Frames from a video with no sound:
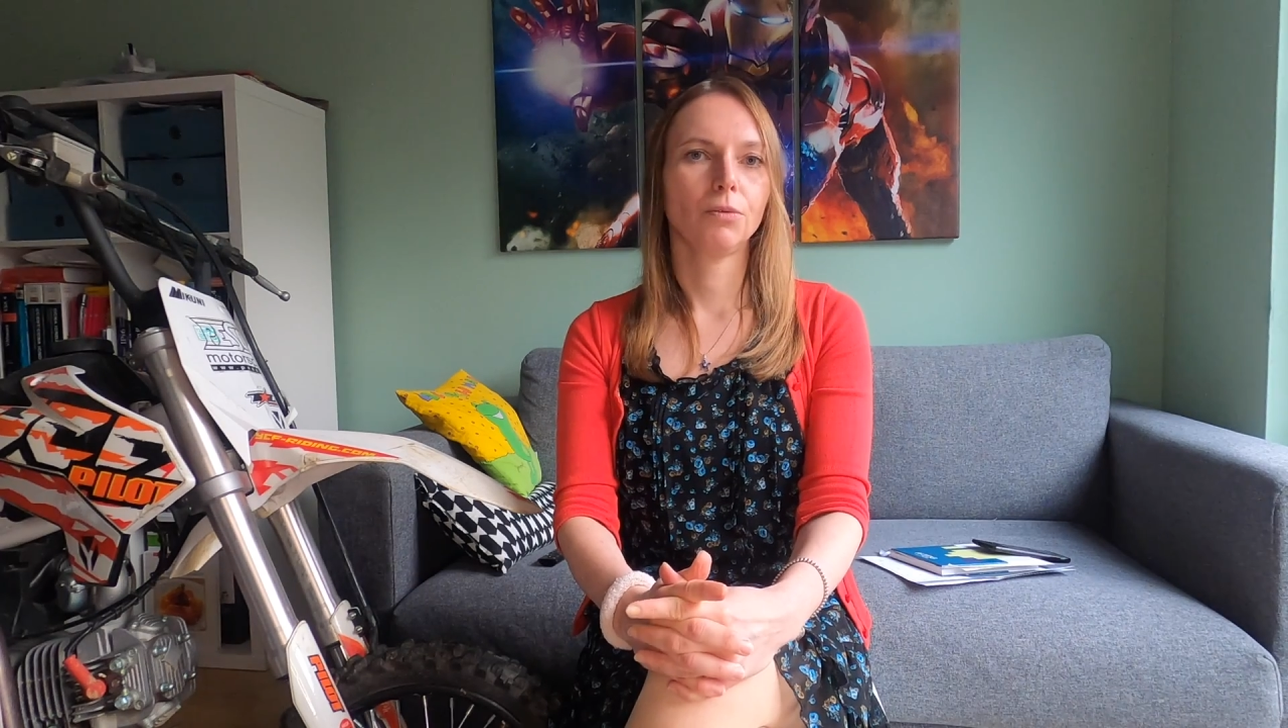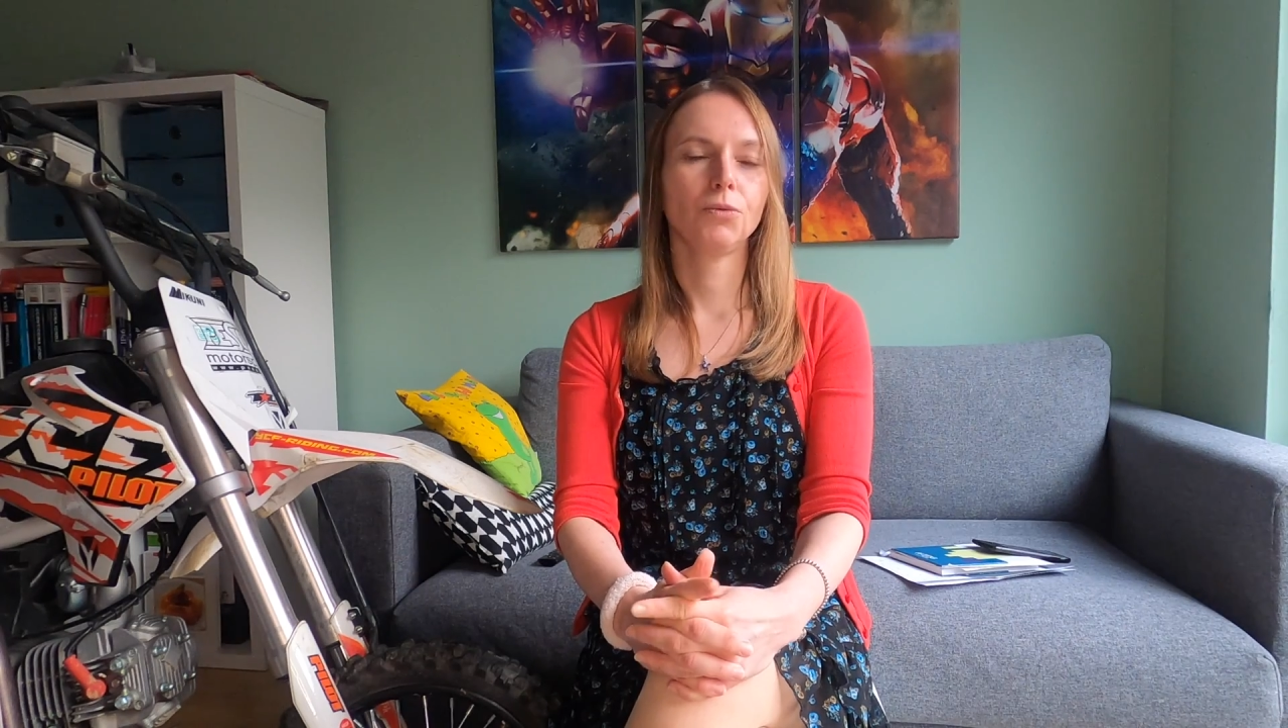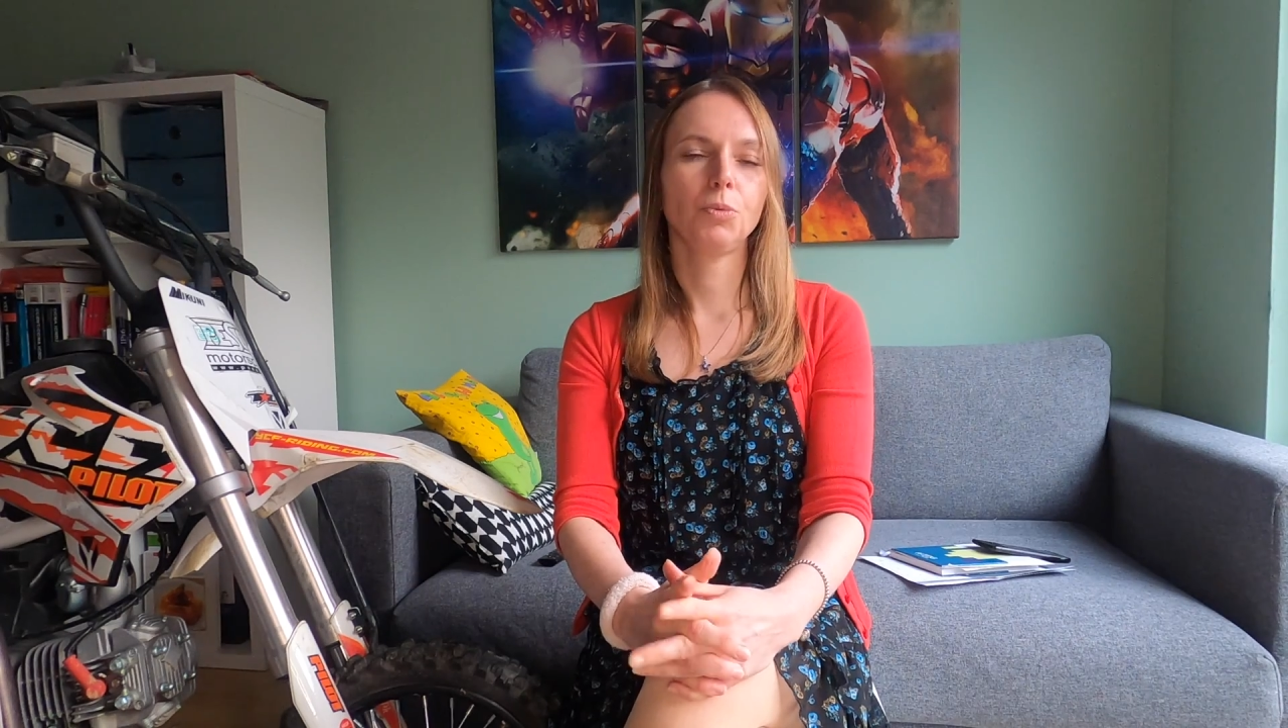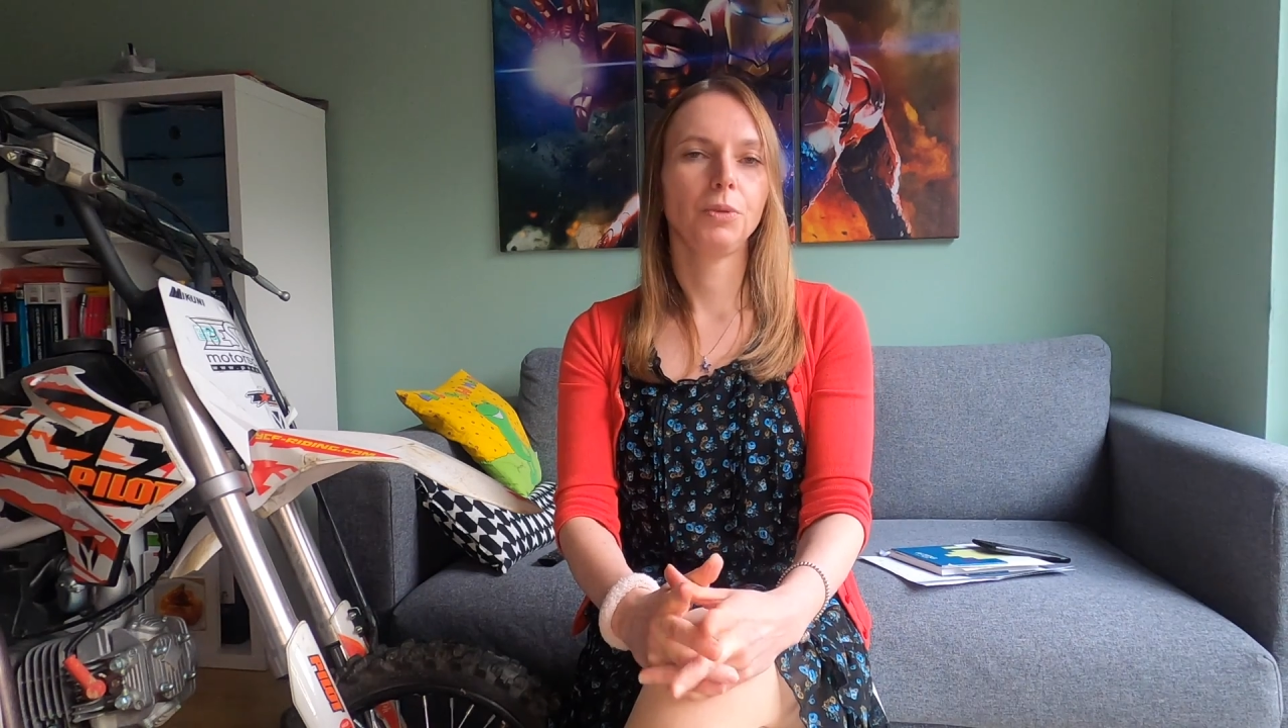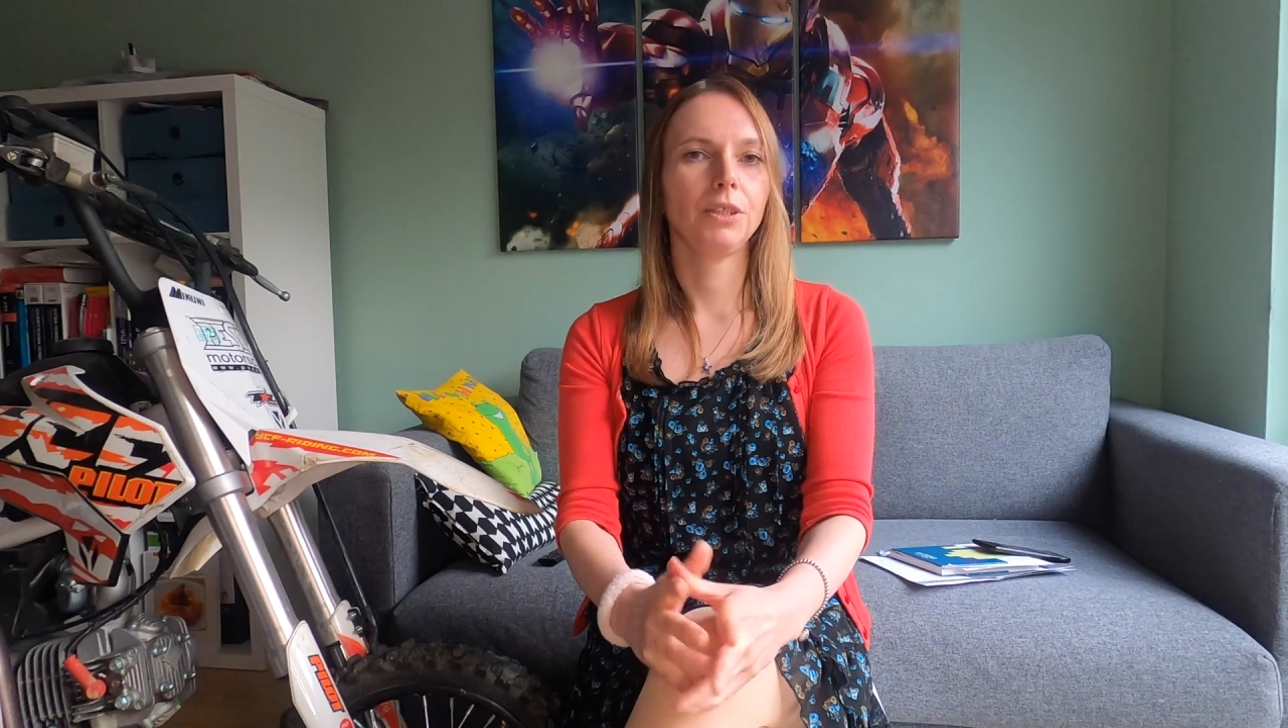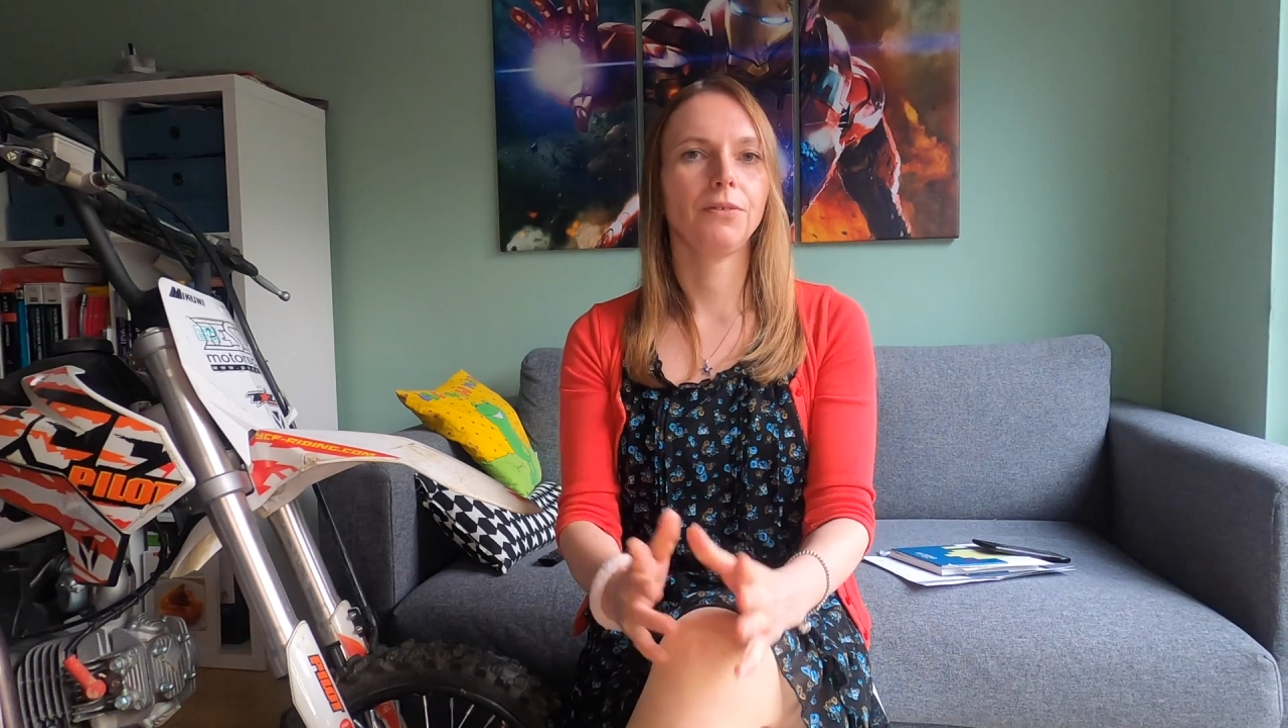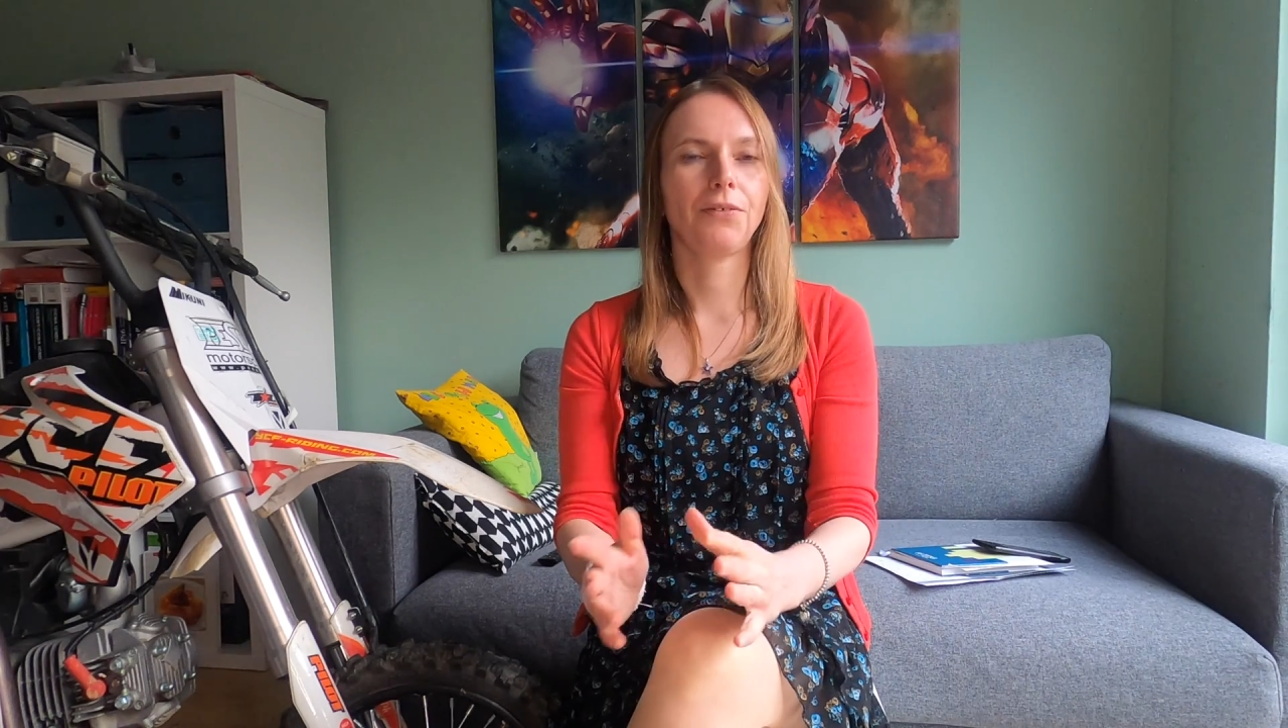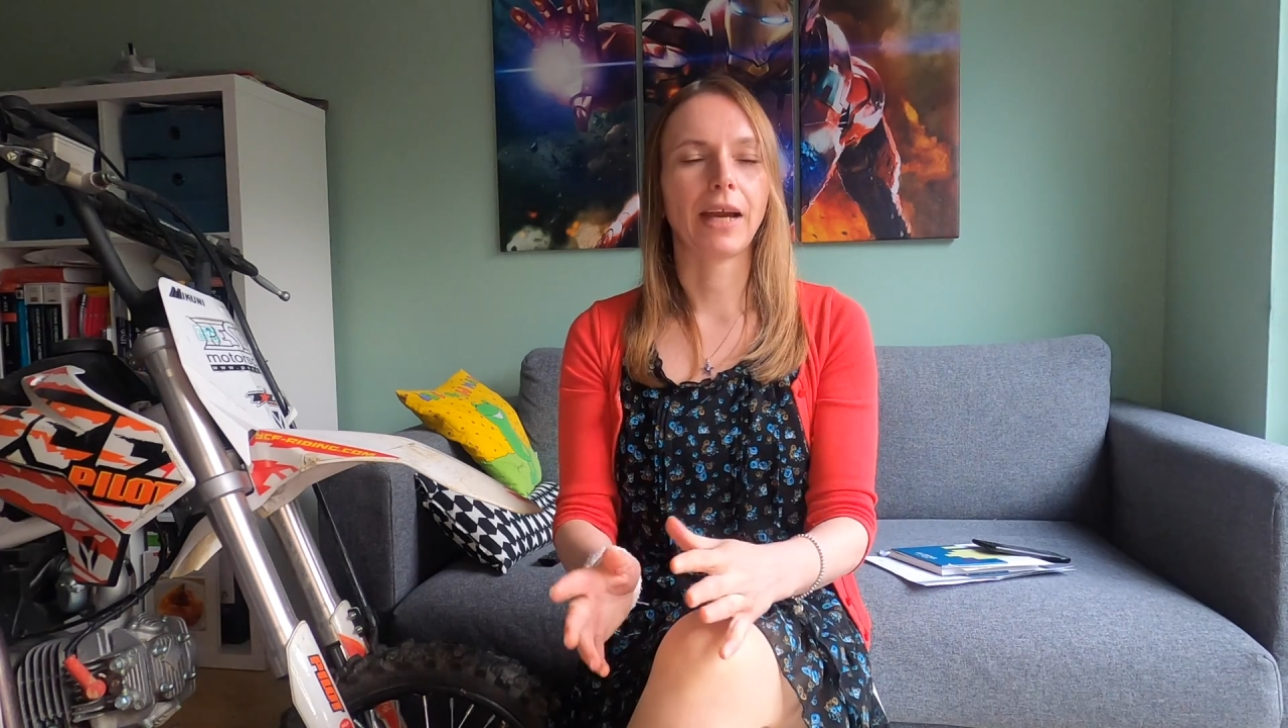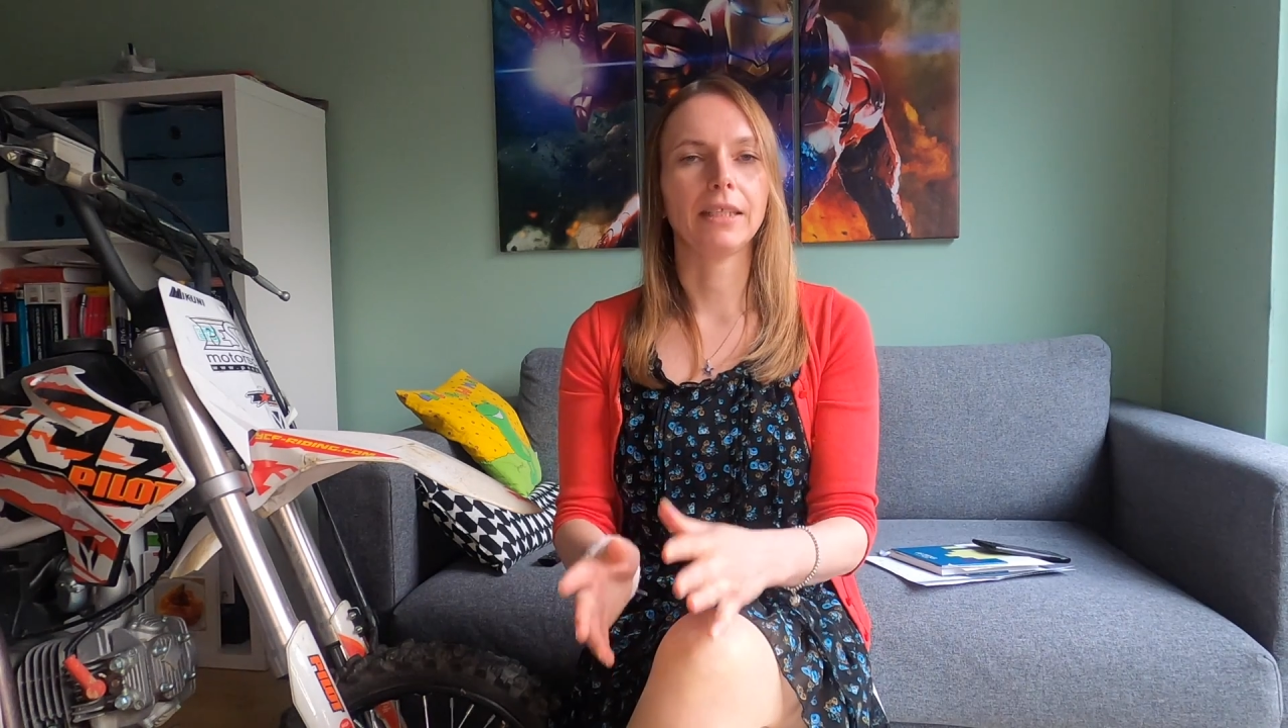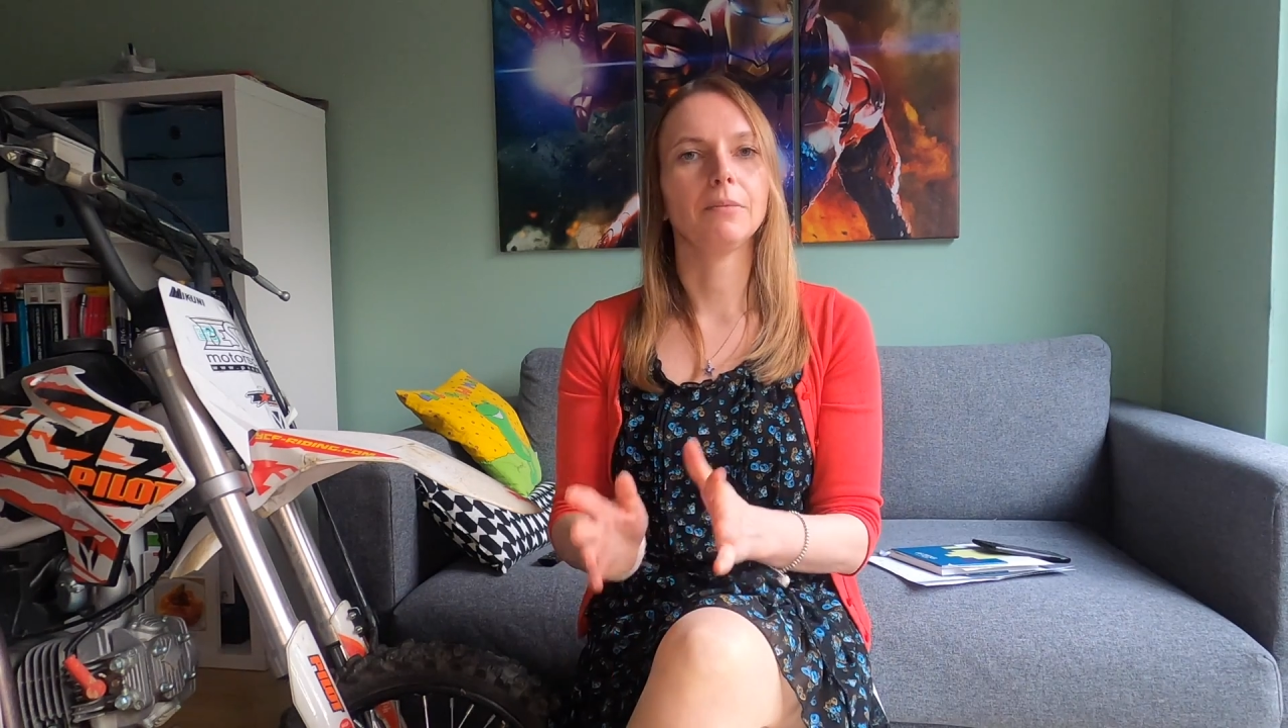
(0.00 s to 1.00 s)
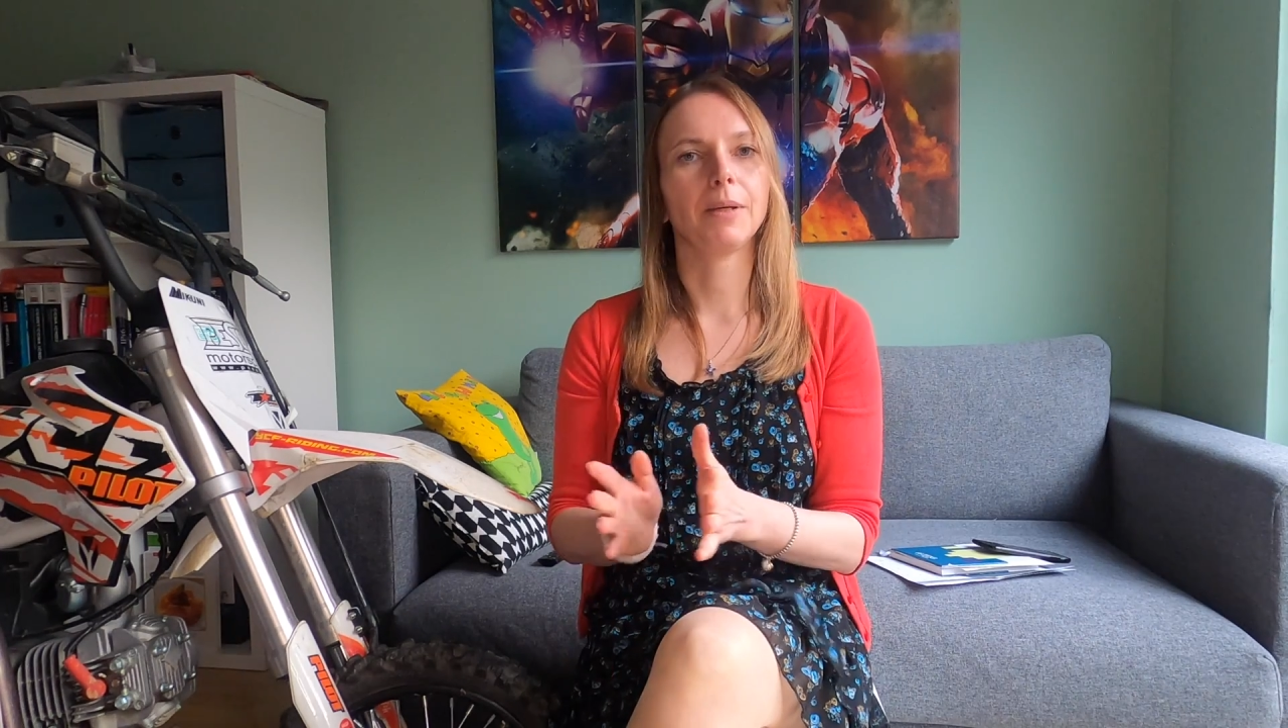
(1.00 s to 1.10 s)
would be defined